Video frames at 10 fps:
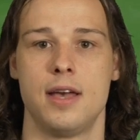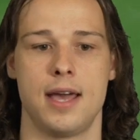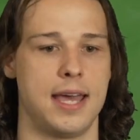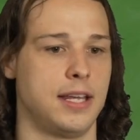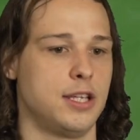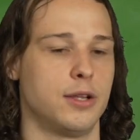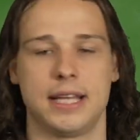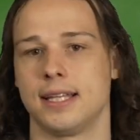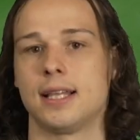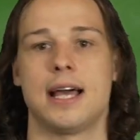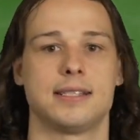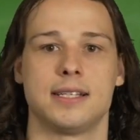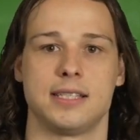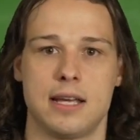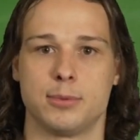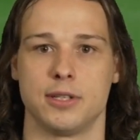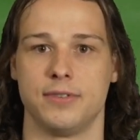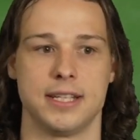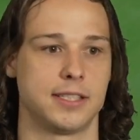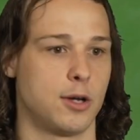And, you know, like the classic examples of
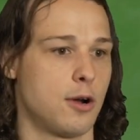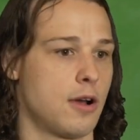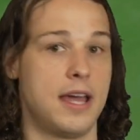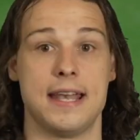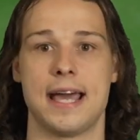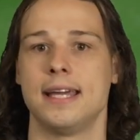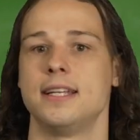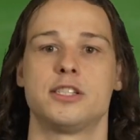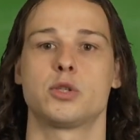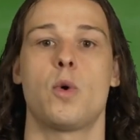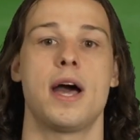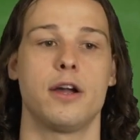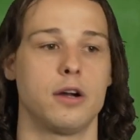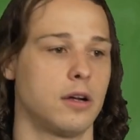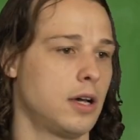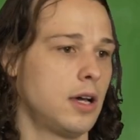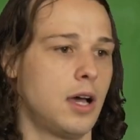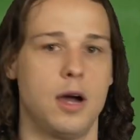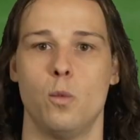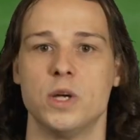this are a knight and his squire,
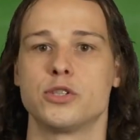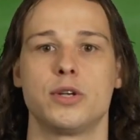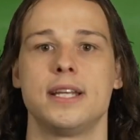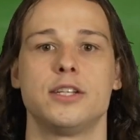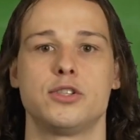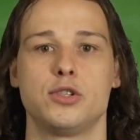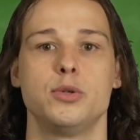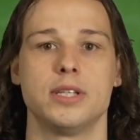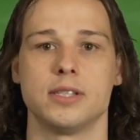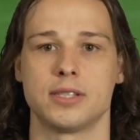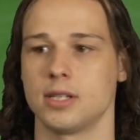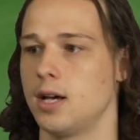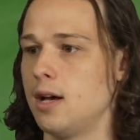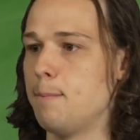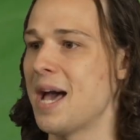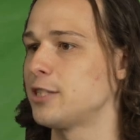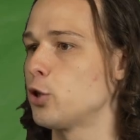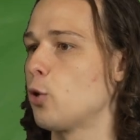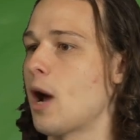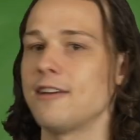a wizard and his students, a master
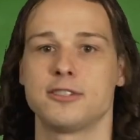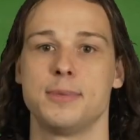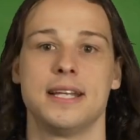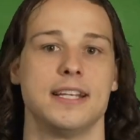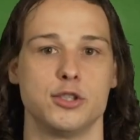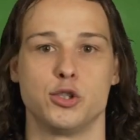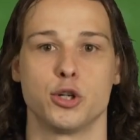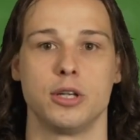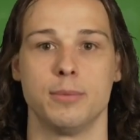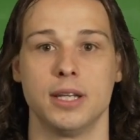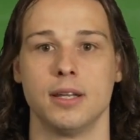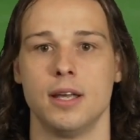craftsman and his journeyman.